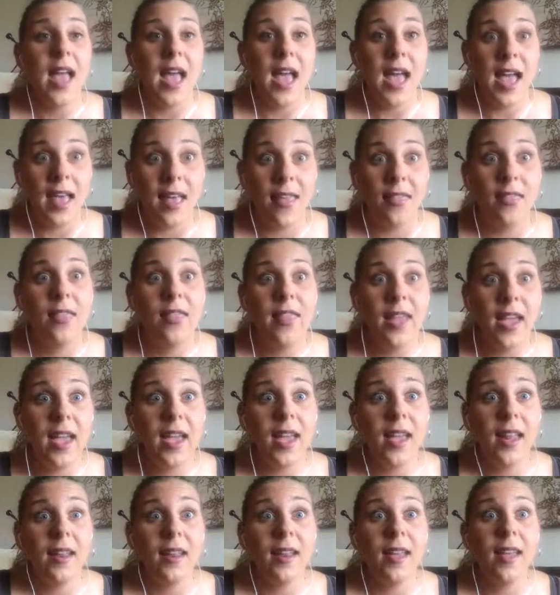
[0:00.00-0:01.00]
and
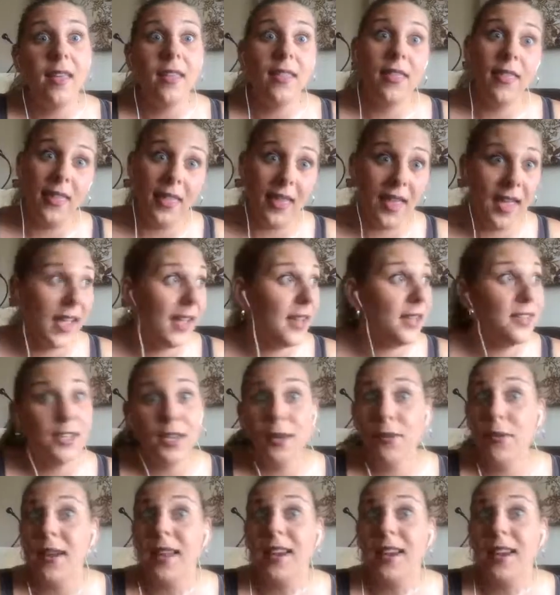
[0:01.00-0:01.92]
then they do